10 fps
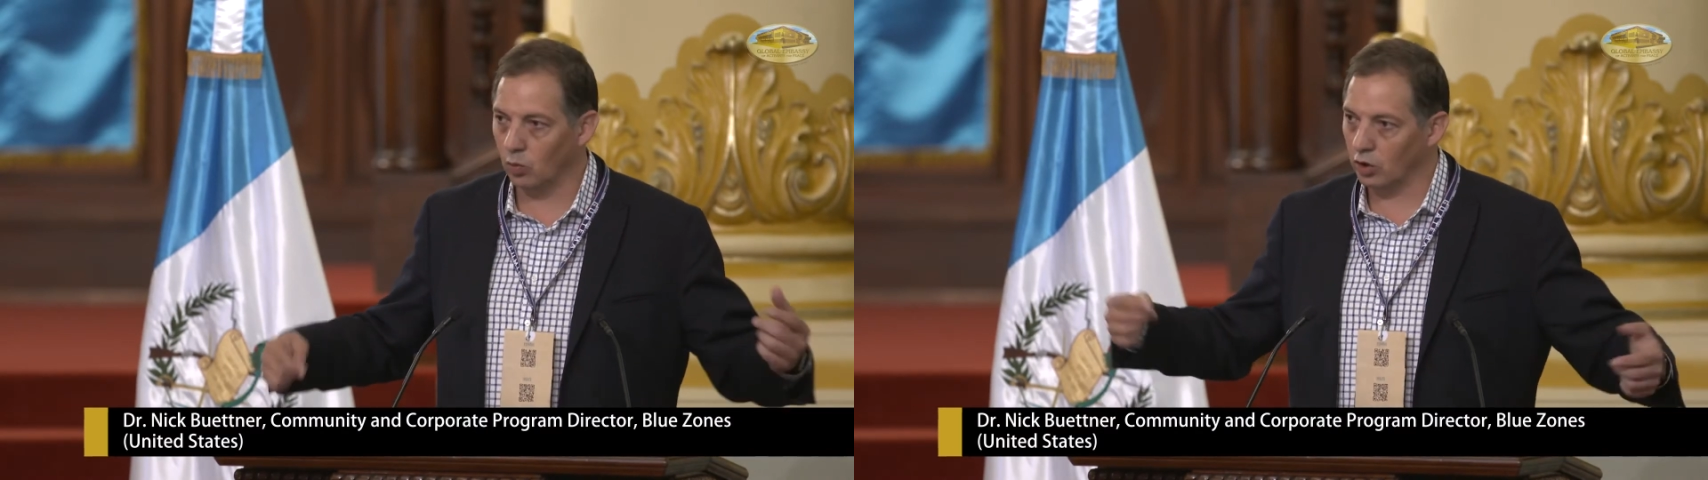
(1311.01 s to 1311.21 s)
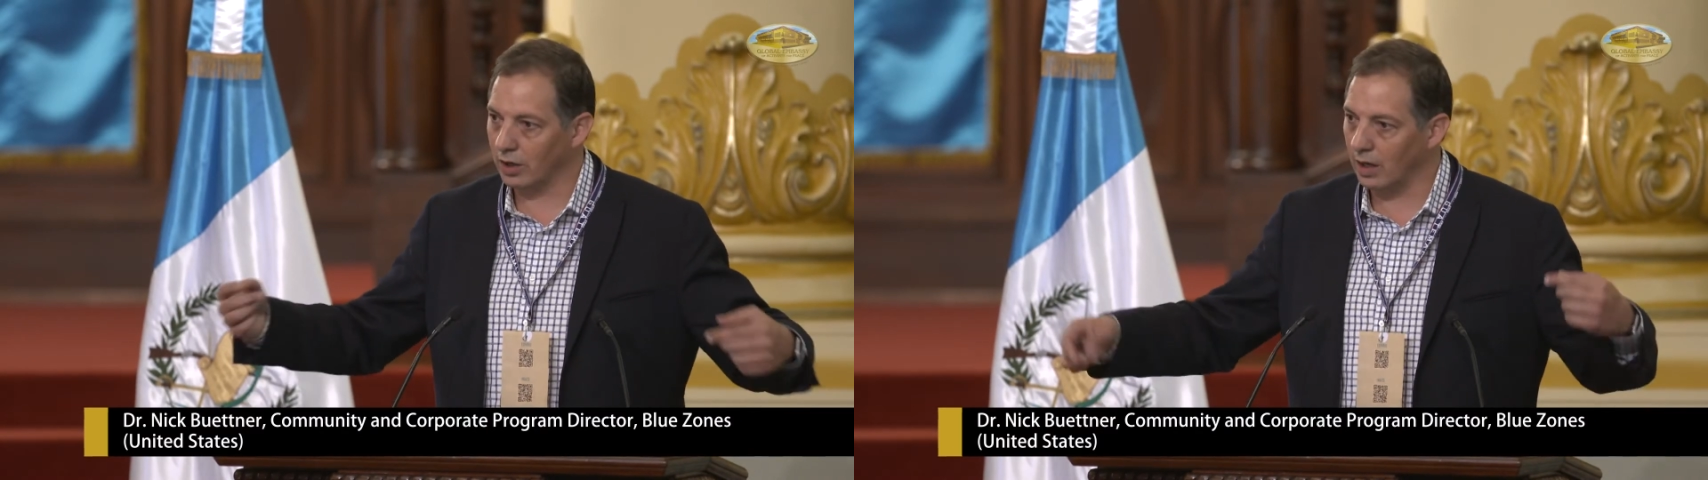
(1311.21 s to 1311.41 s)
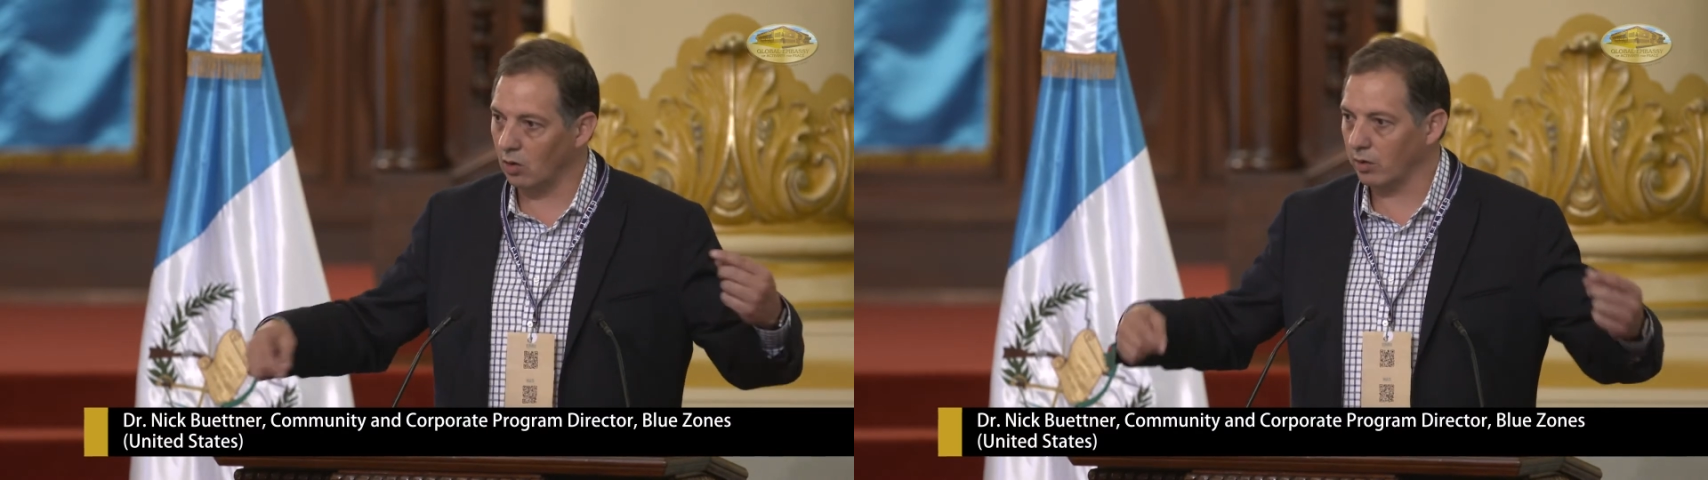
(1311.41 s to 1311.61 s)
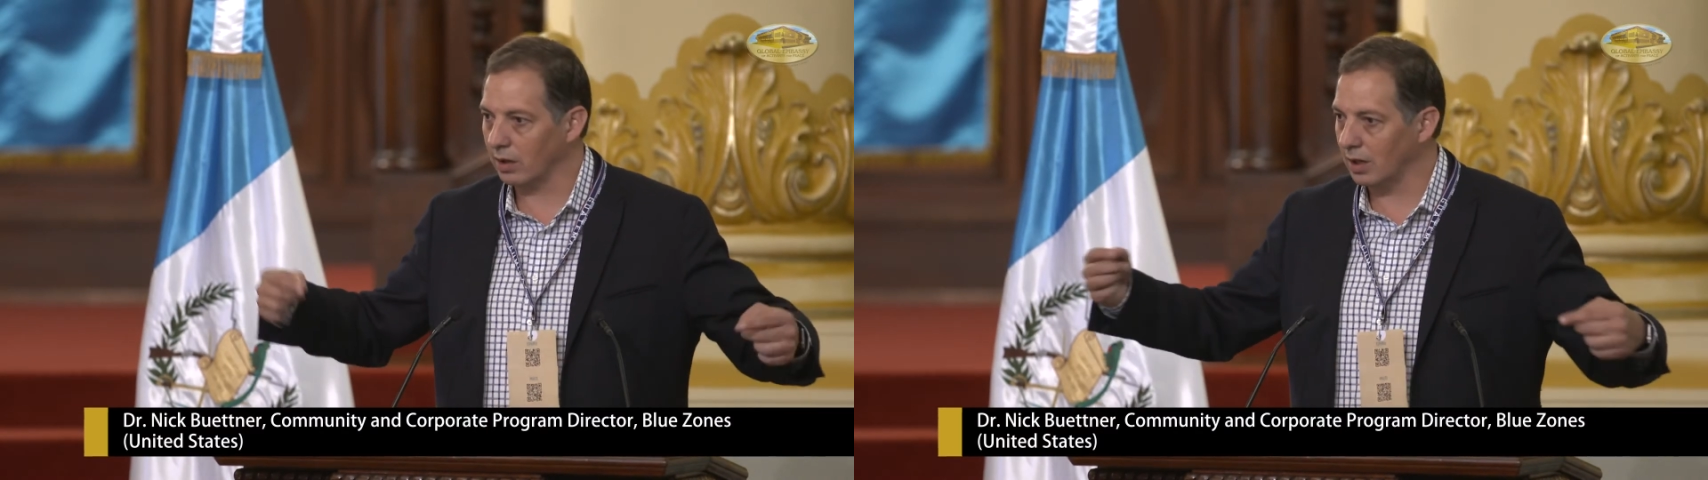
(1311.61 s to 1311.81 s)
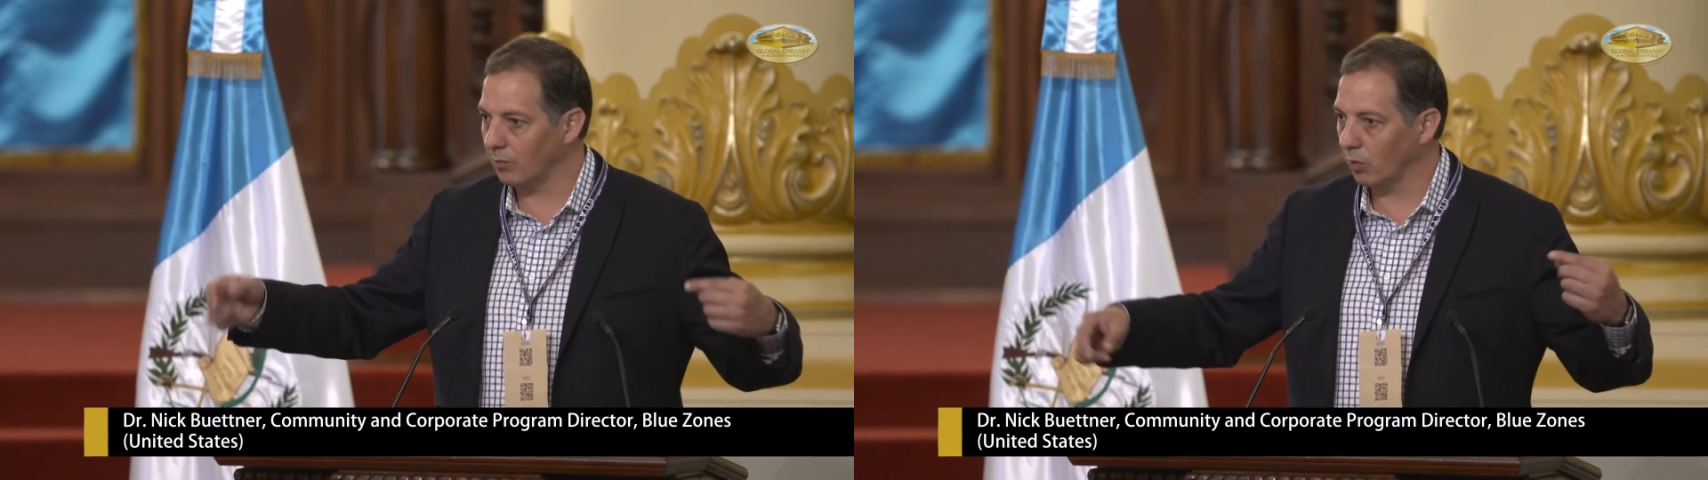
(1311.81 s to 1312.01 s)
work out
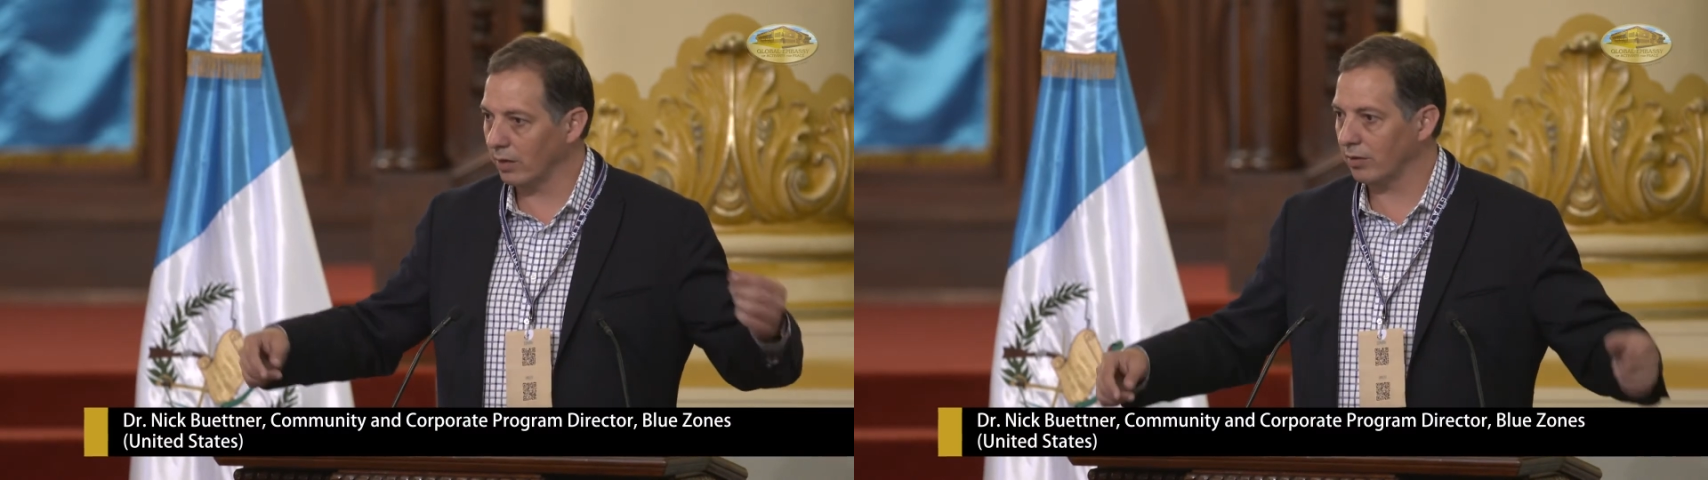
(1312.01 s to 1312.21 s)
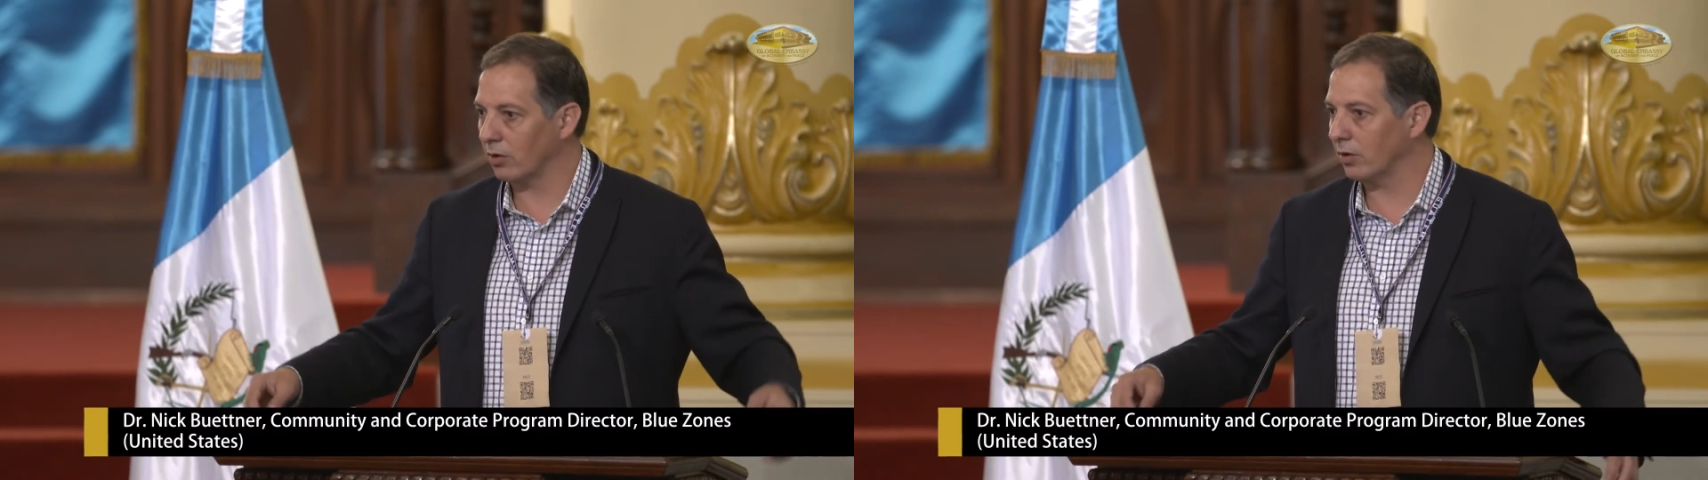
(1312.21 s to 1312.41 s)
and keep with it,